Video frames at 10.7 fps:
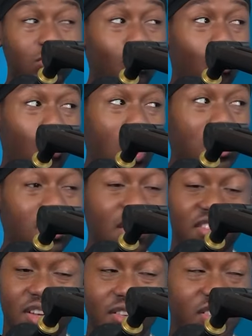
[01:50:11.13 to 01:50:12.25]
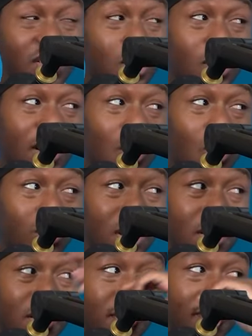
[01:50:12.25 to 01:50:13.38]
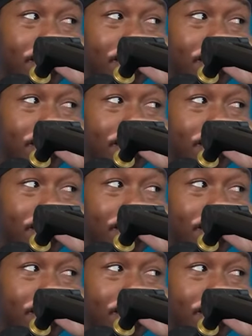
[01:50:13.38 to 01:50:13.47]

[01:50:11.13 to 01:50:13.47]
what is considered an old lady?